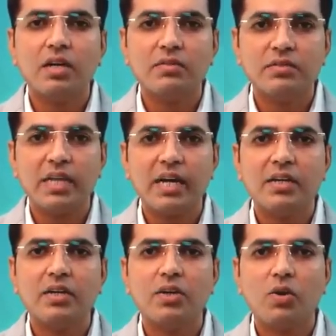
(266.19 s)
their
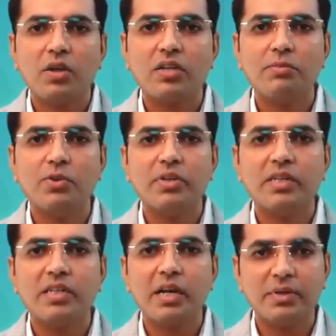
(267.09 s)
contributed
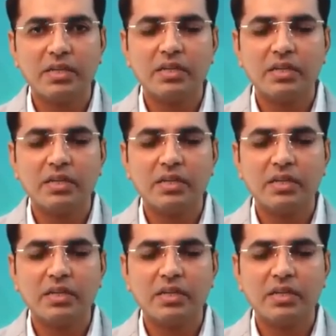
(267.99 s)
capital.